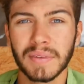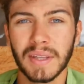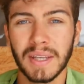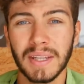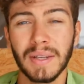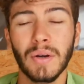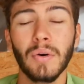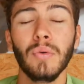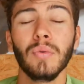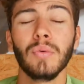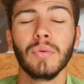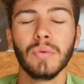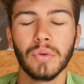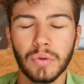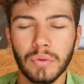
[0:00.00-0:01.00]
he knows
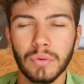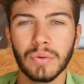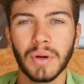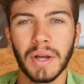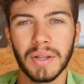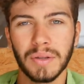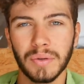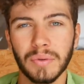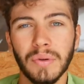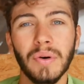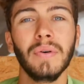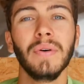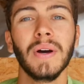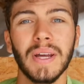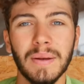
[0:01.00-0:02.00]
you and you
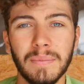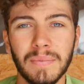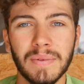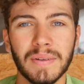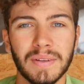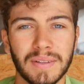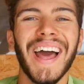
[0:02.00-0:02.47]
know him,